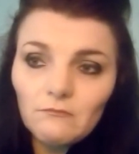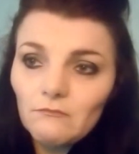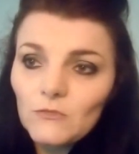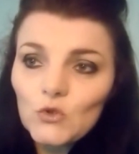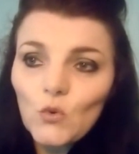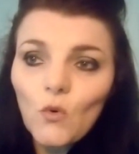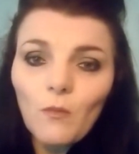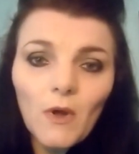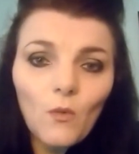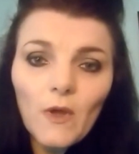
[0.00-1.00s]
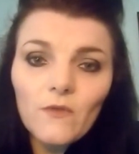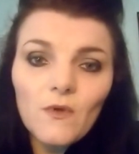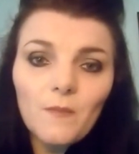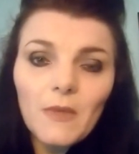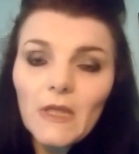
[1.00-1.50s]
trauma, whether
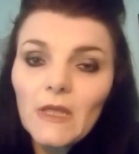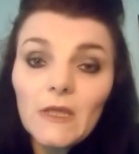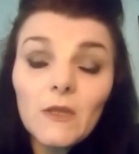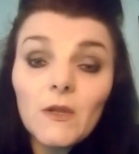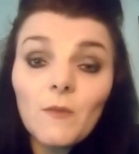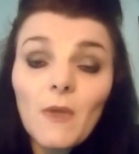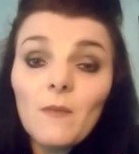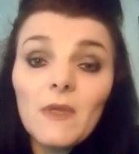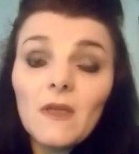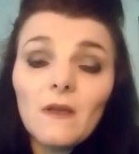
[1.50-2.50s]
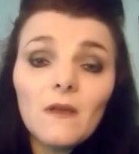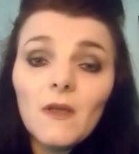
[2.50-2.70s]
it be, maybe a